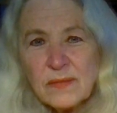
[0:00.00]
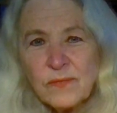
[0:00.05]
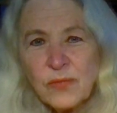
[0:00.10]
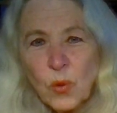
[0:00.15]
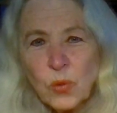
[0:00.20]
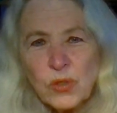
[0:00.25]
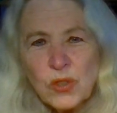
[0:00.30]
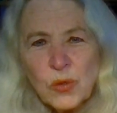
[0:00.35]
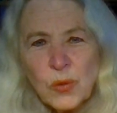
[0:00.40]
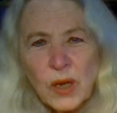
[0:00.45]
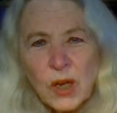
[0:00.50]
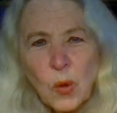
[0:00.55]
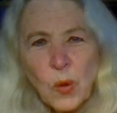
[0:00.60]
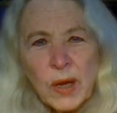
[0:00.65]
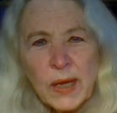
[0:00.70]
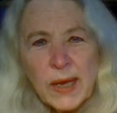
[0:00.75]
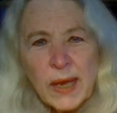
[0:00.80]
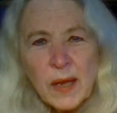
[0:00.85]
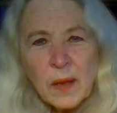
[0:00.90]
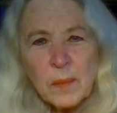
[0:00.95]
vote to
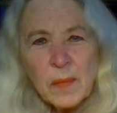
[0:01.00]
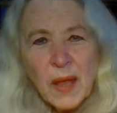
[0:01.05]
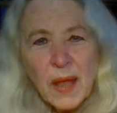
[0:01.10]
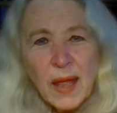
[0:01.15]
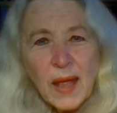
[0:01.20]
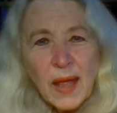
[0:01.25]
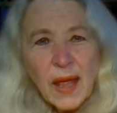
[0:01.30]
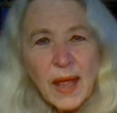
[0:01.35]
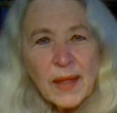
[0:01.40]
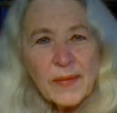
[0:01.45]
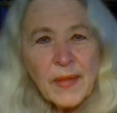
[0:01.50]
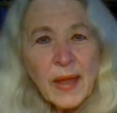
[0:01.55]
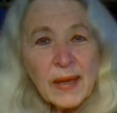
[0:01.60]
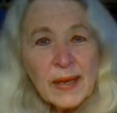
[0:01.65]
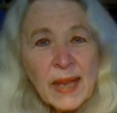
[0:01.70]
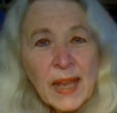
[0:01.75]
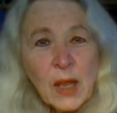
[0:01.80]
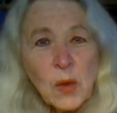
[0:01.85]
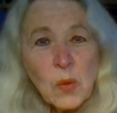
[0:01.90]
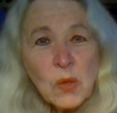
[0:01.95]
acquit him, that
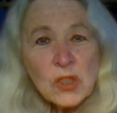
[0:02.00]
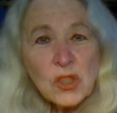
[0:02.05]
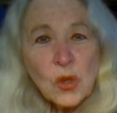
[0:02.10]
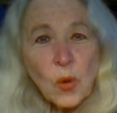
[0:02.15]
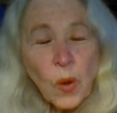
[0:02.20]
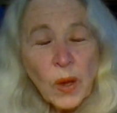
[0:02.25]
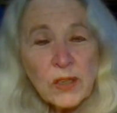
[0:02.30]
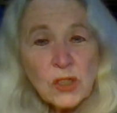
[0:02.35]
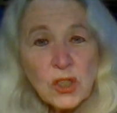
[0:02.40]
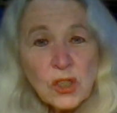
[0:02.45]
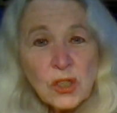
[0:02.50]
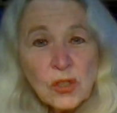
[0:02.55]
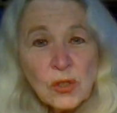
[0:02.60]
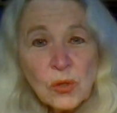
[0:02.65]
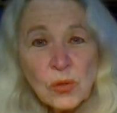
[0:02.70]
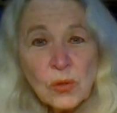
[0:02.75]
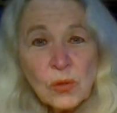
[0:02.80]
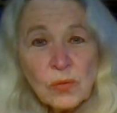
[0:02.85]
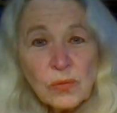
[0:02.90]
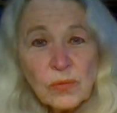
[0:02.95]
he was going
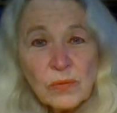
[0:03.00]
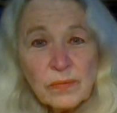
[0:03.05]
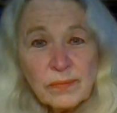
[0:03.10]
to